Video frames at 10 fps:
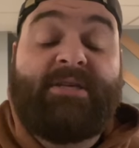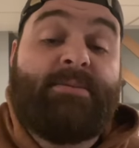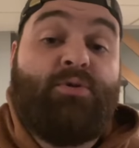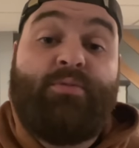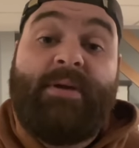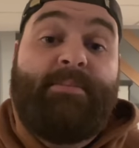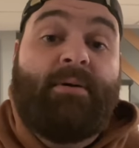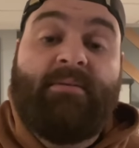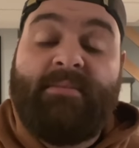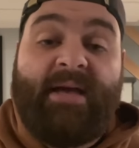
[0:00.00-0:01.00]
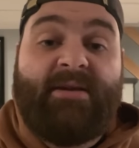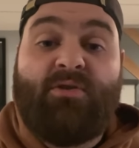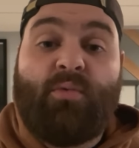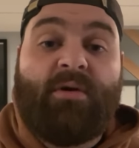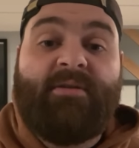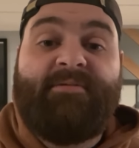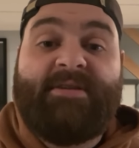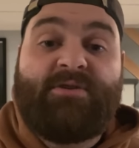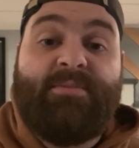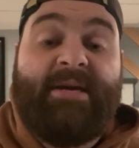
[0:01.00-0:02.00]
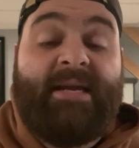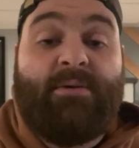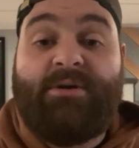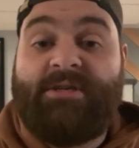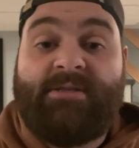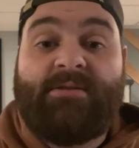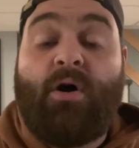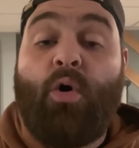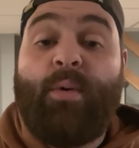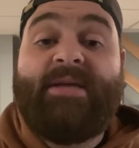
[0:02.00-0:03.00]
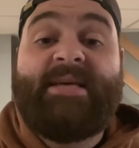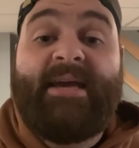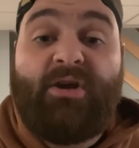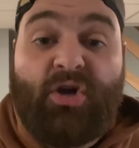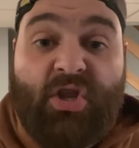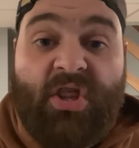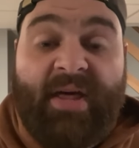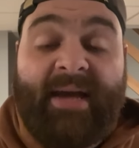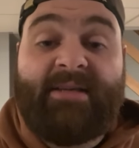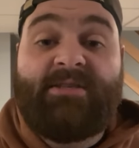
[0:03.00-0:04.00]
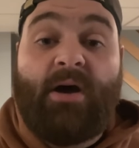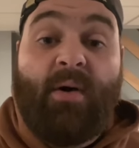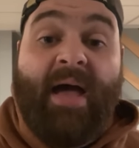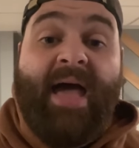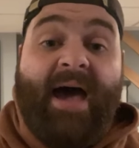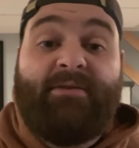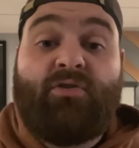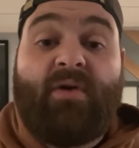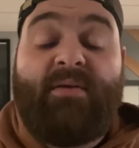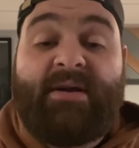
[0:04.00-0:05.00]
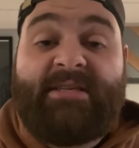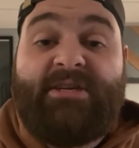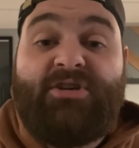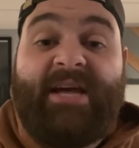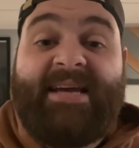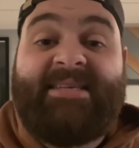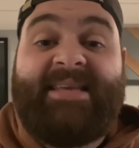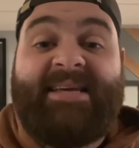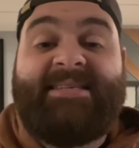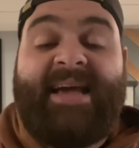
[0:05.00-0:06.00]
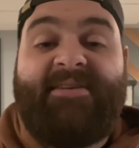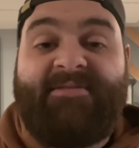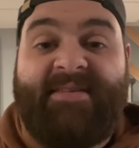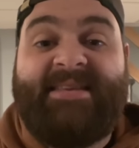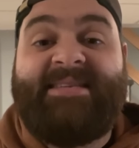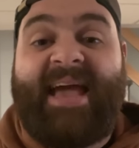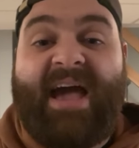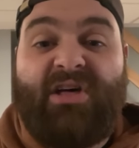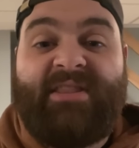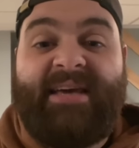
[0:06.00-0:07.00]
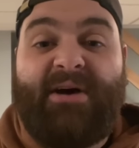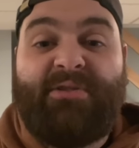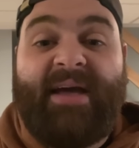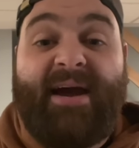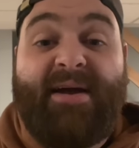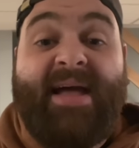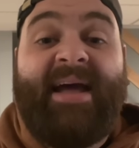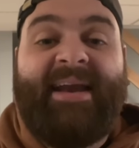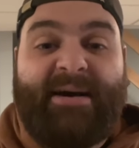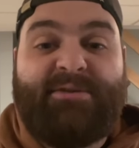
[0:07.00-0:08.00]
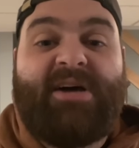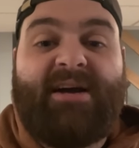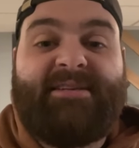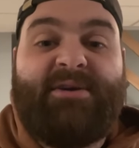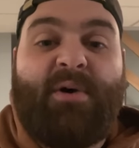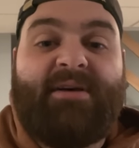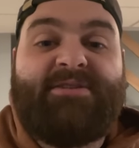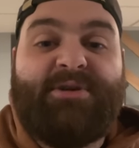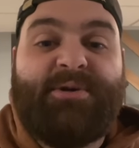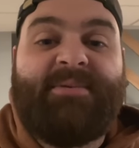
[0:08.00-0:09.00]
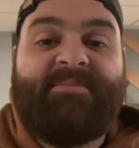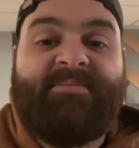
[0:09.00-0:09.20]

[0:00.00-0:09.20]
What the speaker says: some new people into the world of physical media, which is always a good thing. So have a great rest of your day. Stay safe and stay healthy out there, and I will talk to you all soon.